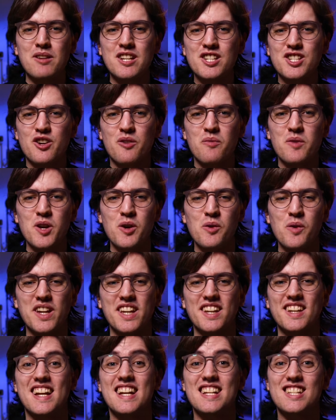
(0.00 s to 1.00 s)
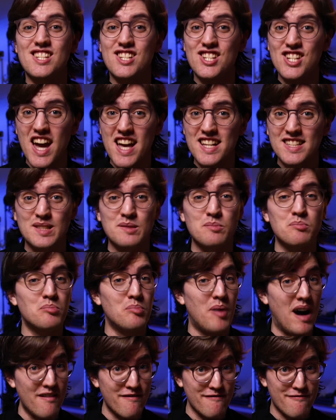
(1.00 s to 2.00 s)
I'm interviewing
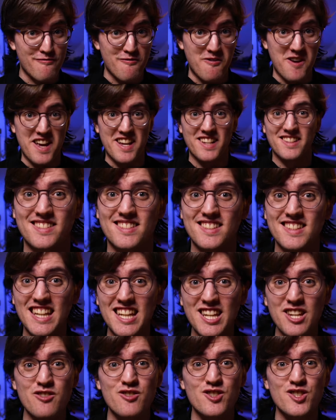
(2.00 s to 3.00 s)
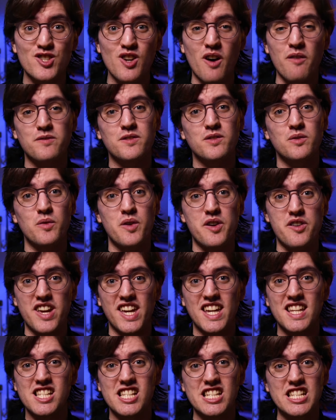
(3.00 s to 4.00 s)
Jess Pumphrey, Senior
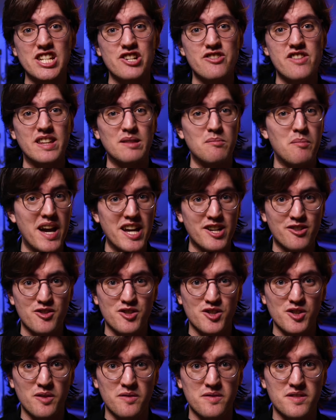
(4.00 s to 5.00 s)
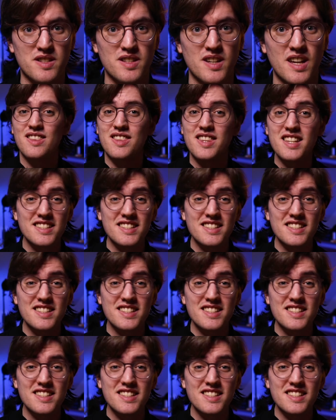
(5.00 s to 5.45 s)
Software Engineer at Microsoft.